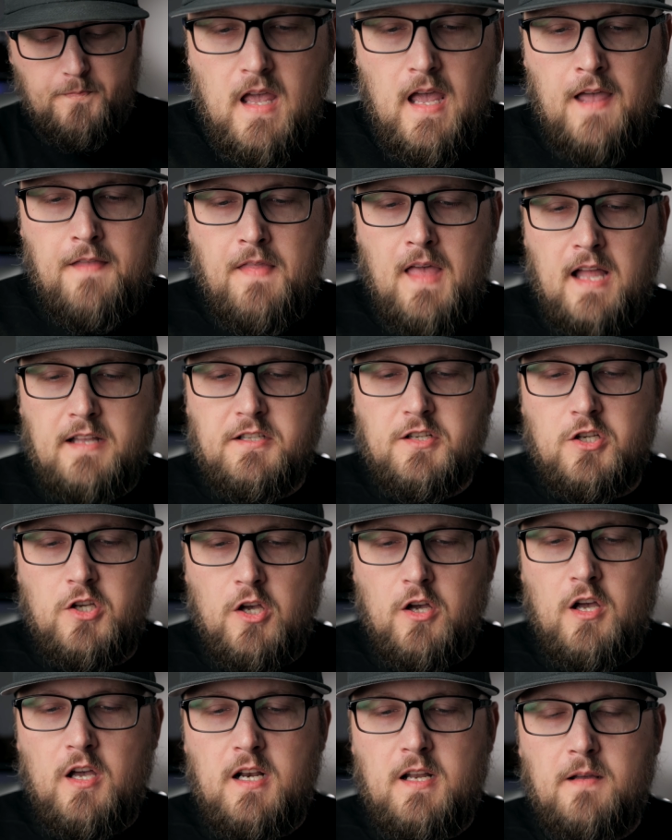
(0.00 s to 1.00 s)
And that's
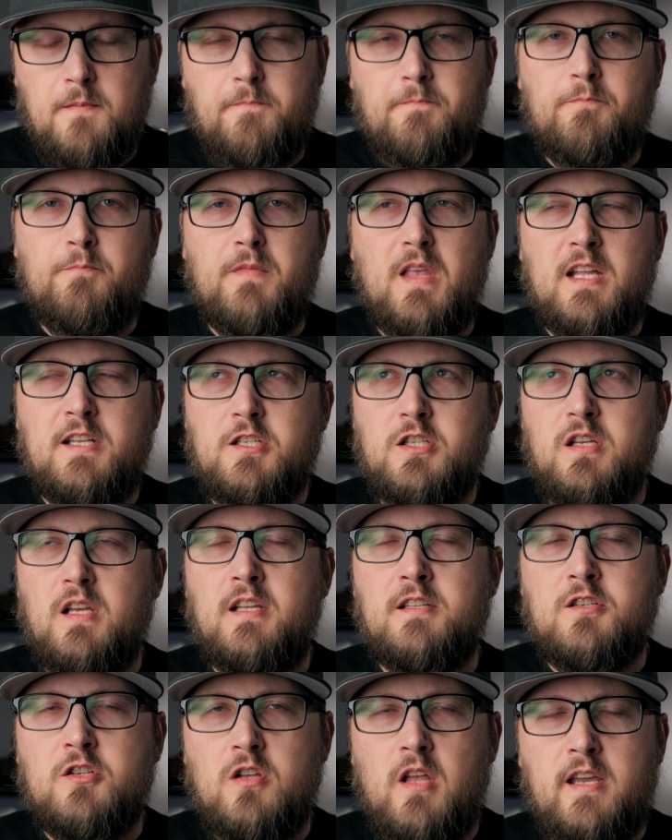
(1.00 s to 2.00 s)
good.
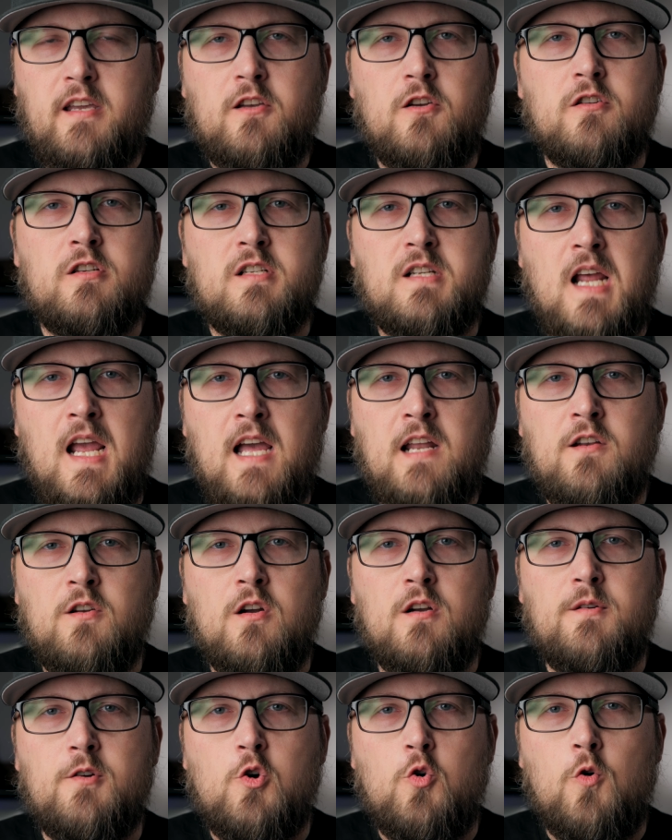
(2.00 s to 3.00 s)
It's like your
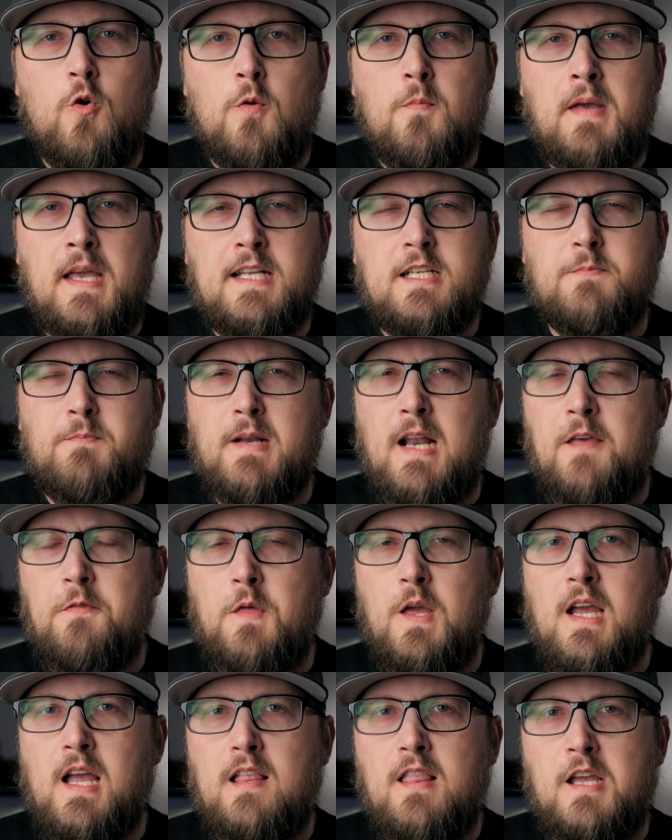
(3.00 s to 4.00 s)
standard Cool Mint, but I
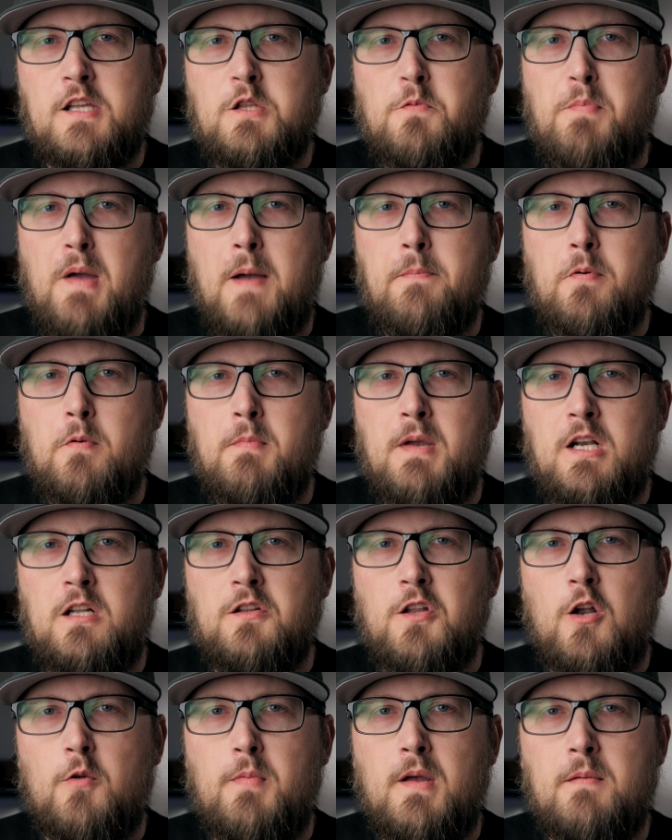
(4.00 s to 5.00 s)
think I like the peppermint a
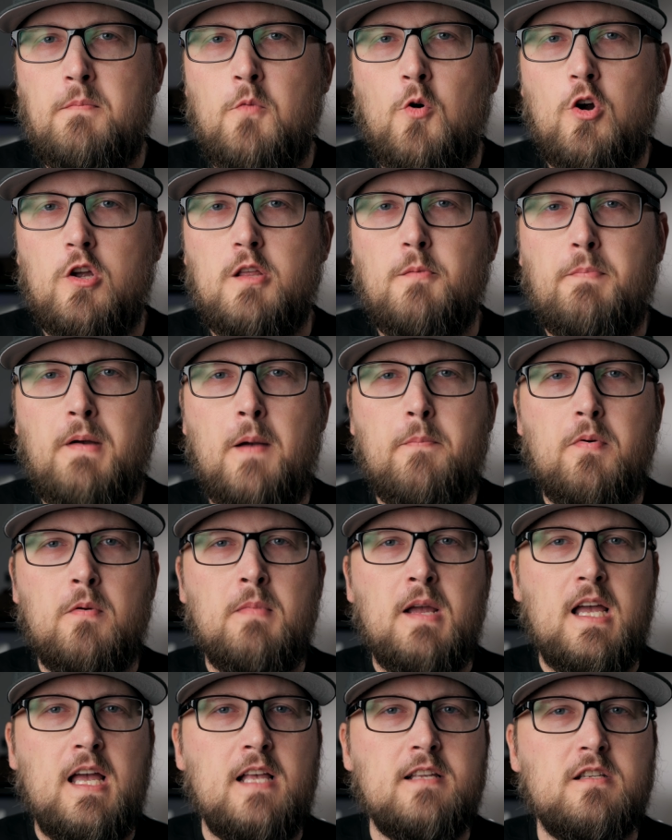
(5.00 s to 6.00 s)
little bit more. The
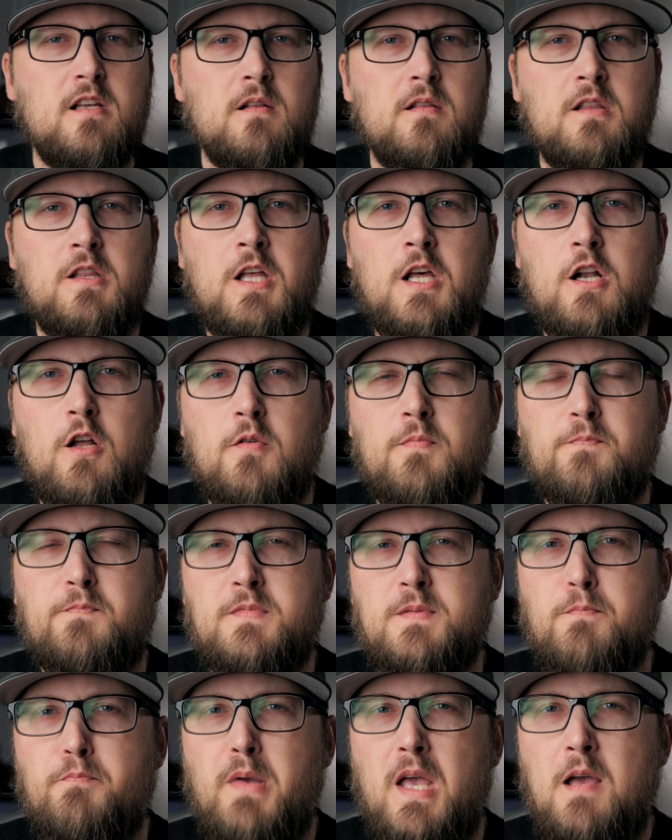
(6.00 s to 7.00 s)
peppermint has a
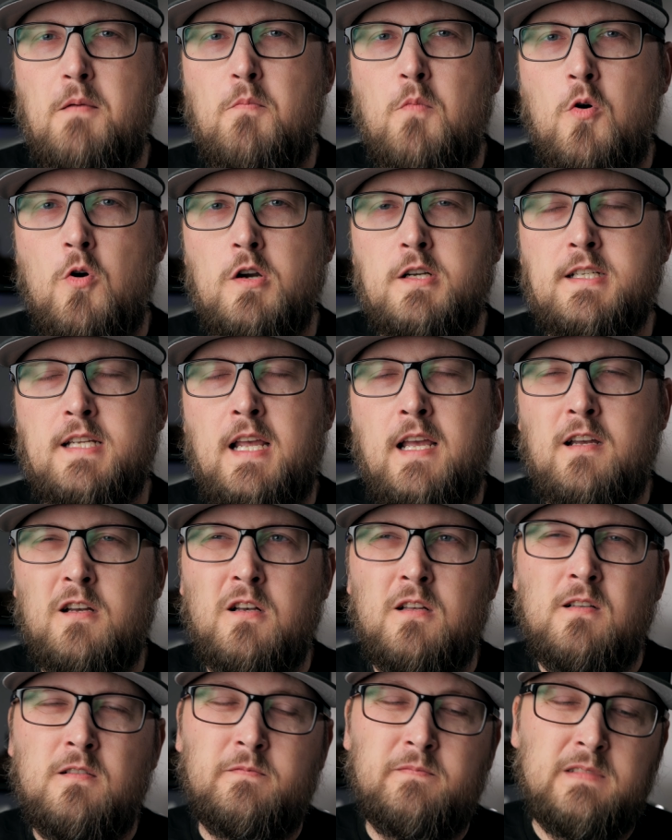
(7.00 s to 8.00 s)
little bit more
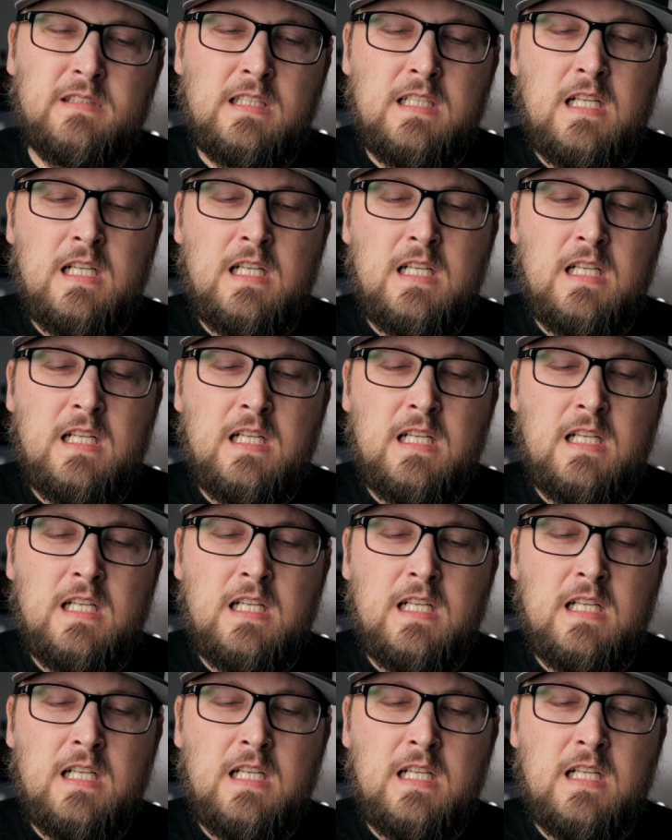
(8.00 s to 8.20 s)
tingle.